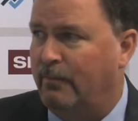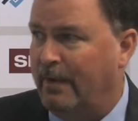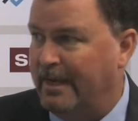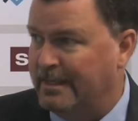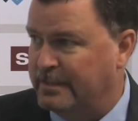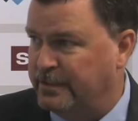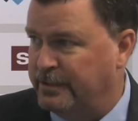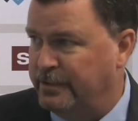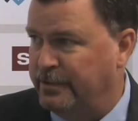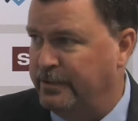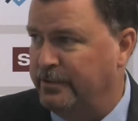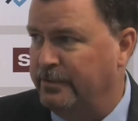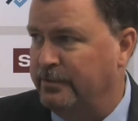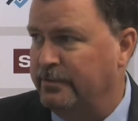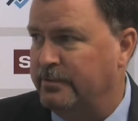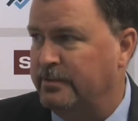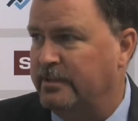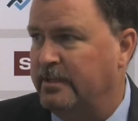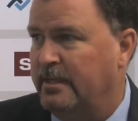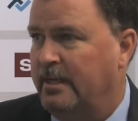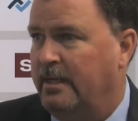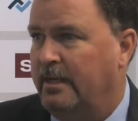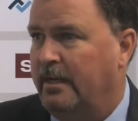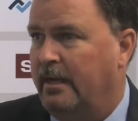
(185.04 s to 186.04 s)
residues,
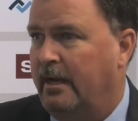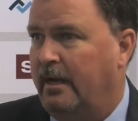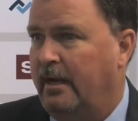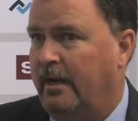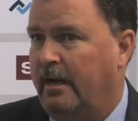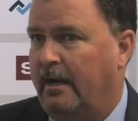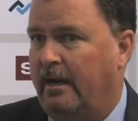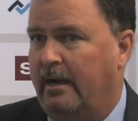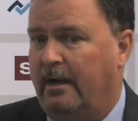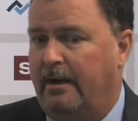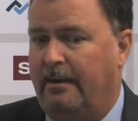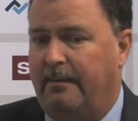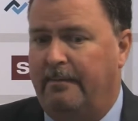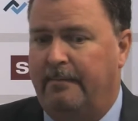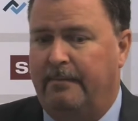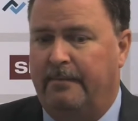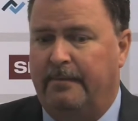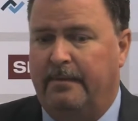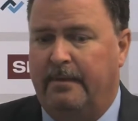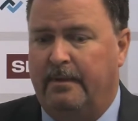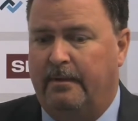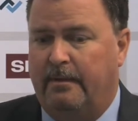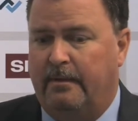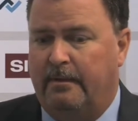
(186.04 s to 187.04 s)

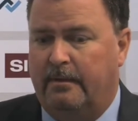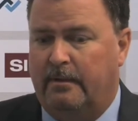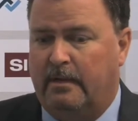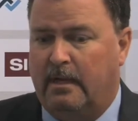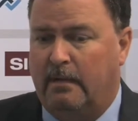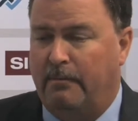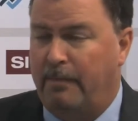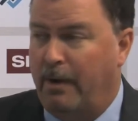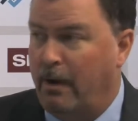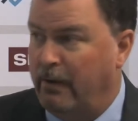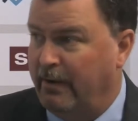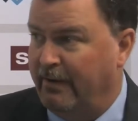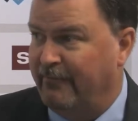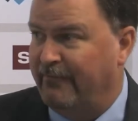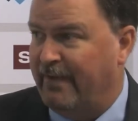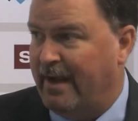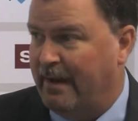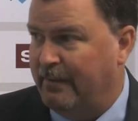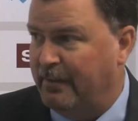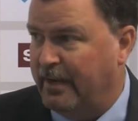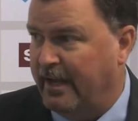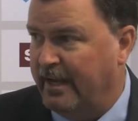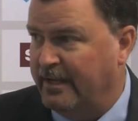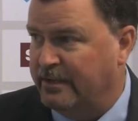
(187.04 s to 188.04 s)
component
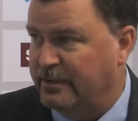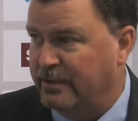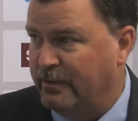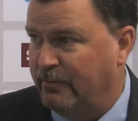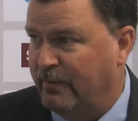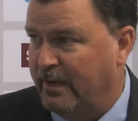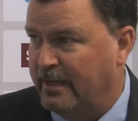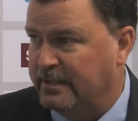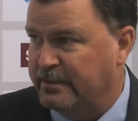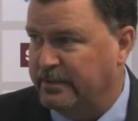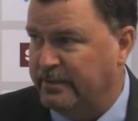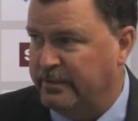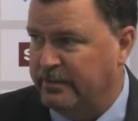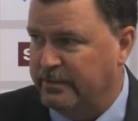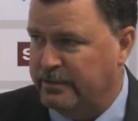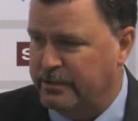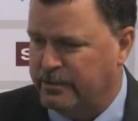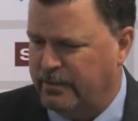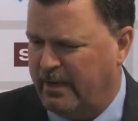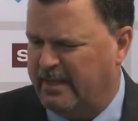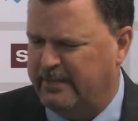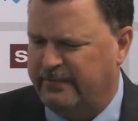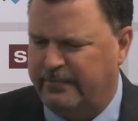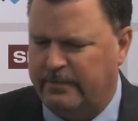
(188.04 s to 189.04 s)
fabrication residues,
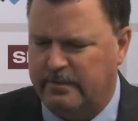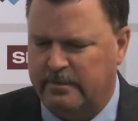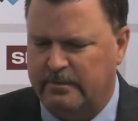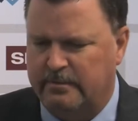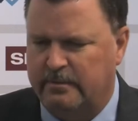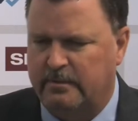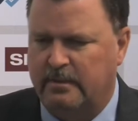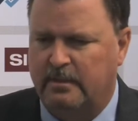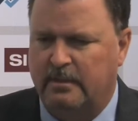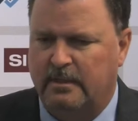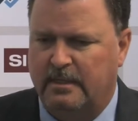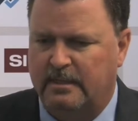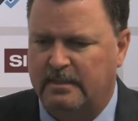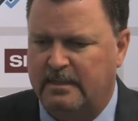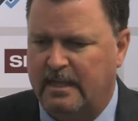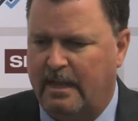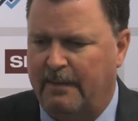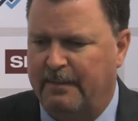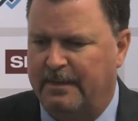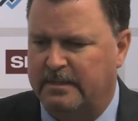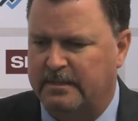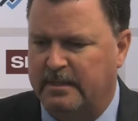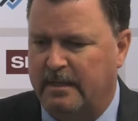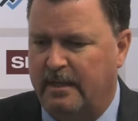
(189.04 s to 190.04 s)
transfer
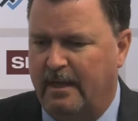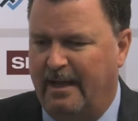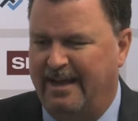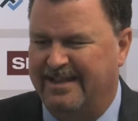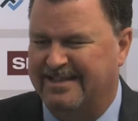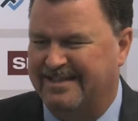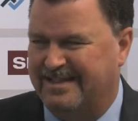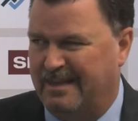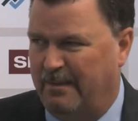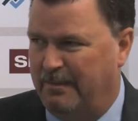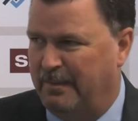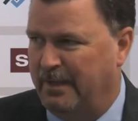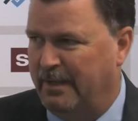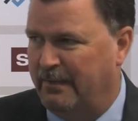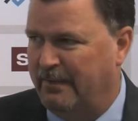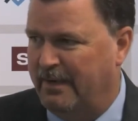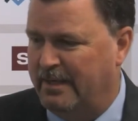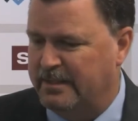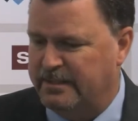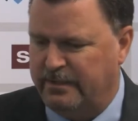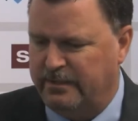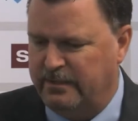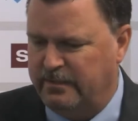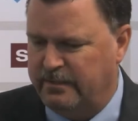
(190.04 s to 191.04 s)
contaminants, assembly
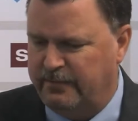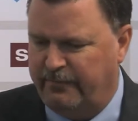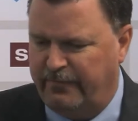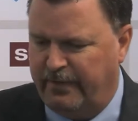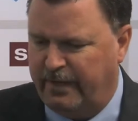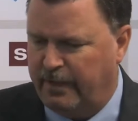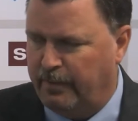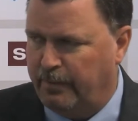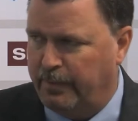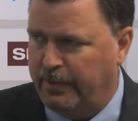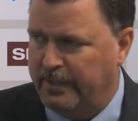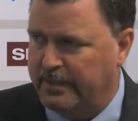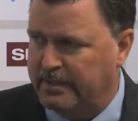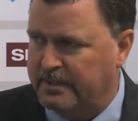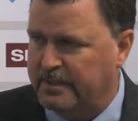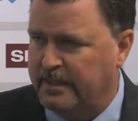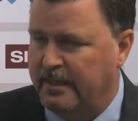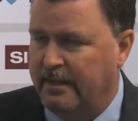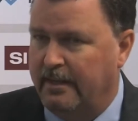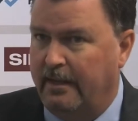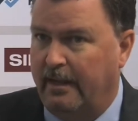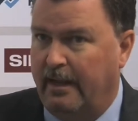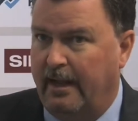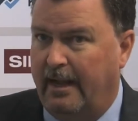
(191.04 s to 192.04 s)
residues, fingerprints,
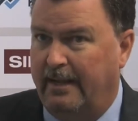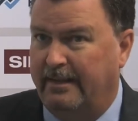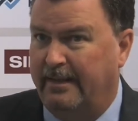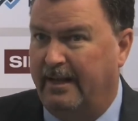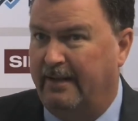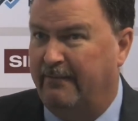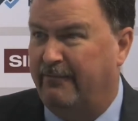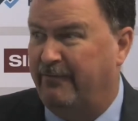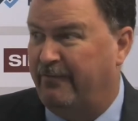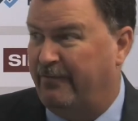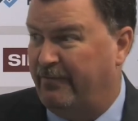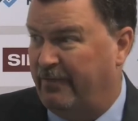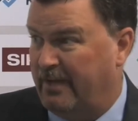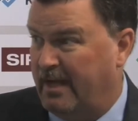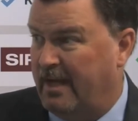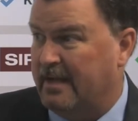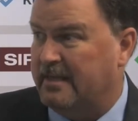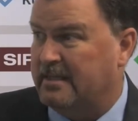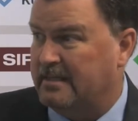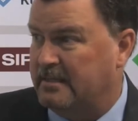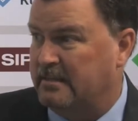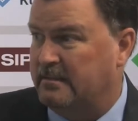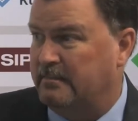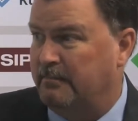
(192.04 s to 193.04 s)
and then
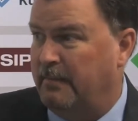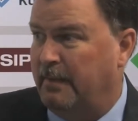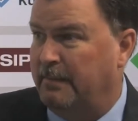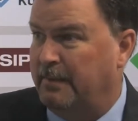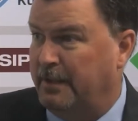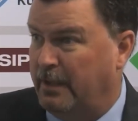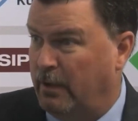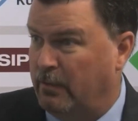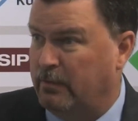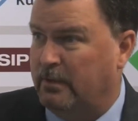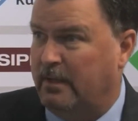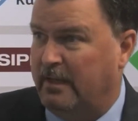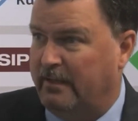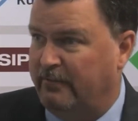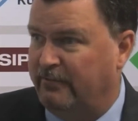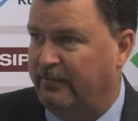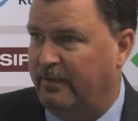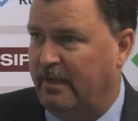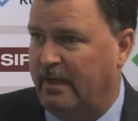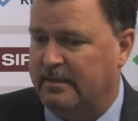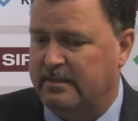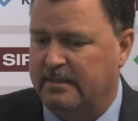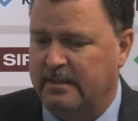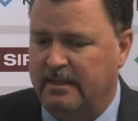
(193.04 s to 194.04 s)
flux, maybe no clean
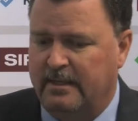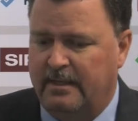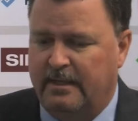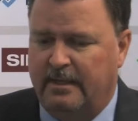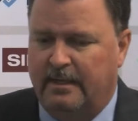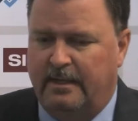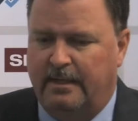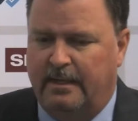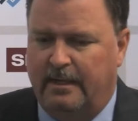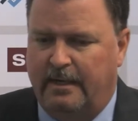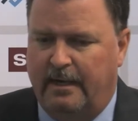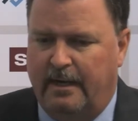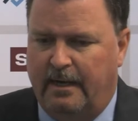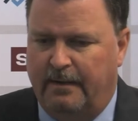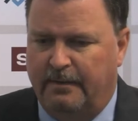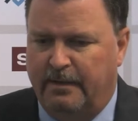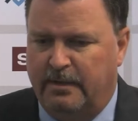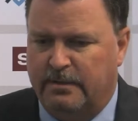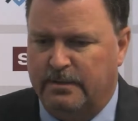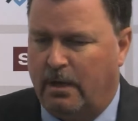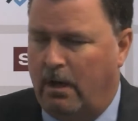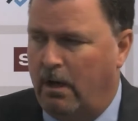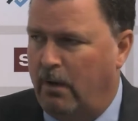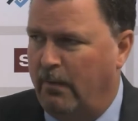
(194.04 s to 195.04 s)
flux.
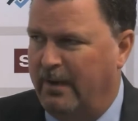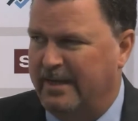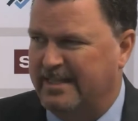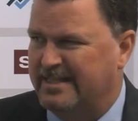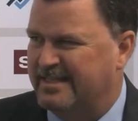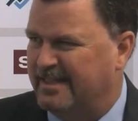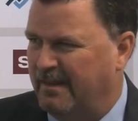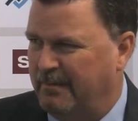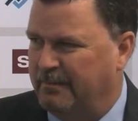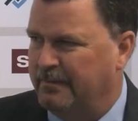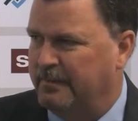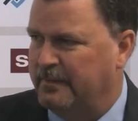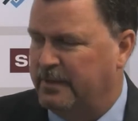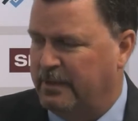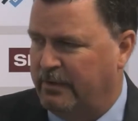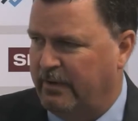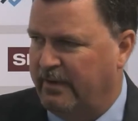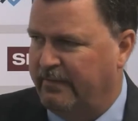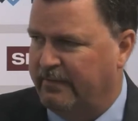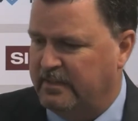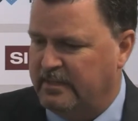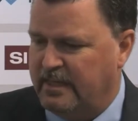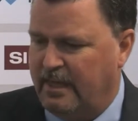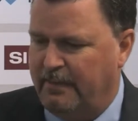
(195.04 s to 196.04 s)
There's always some degree
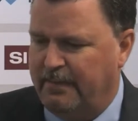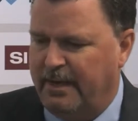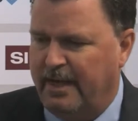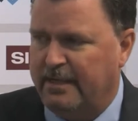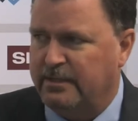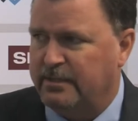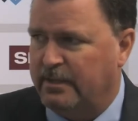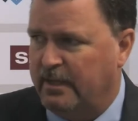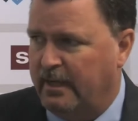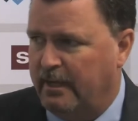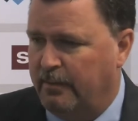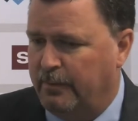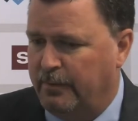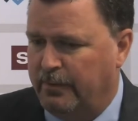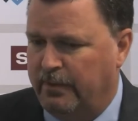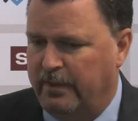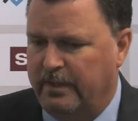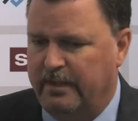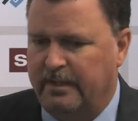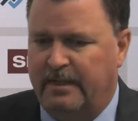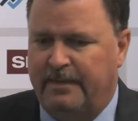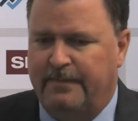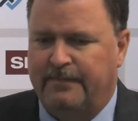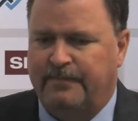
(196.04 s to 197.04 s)
of contamination on a board.
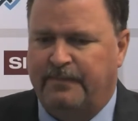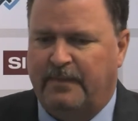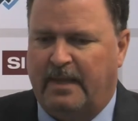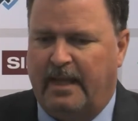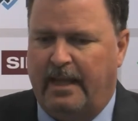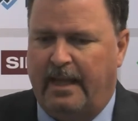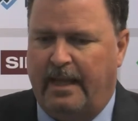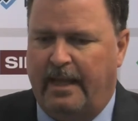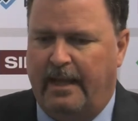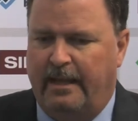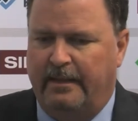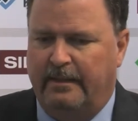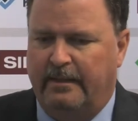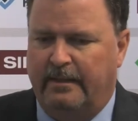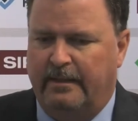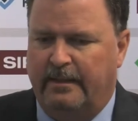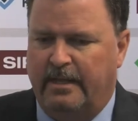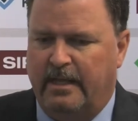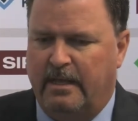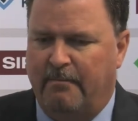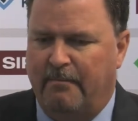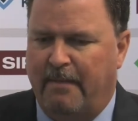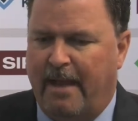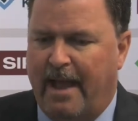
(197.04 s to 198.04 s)
And
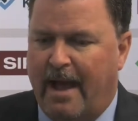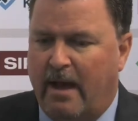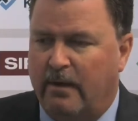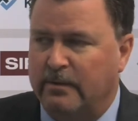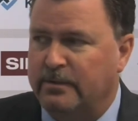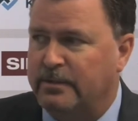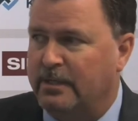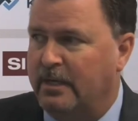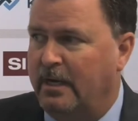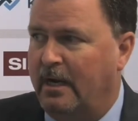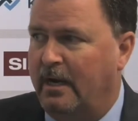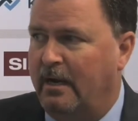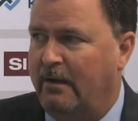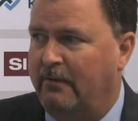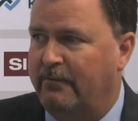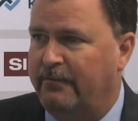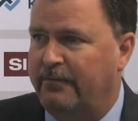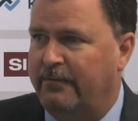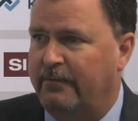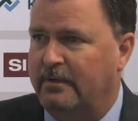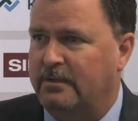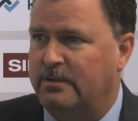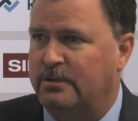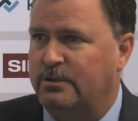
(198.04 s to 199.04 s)
the amount
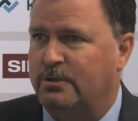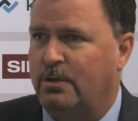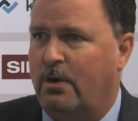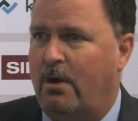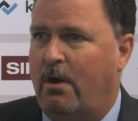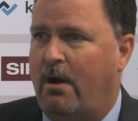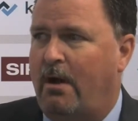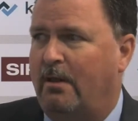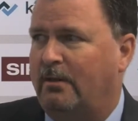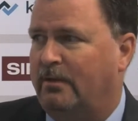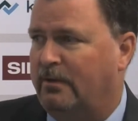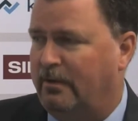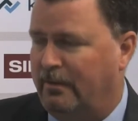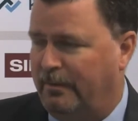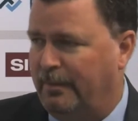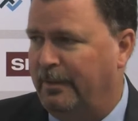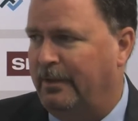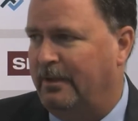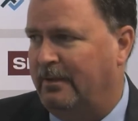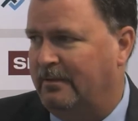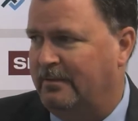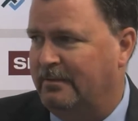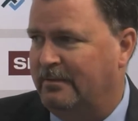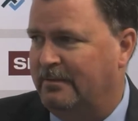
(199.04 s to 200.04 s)
of
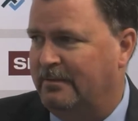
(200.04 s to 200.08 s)
tolerable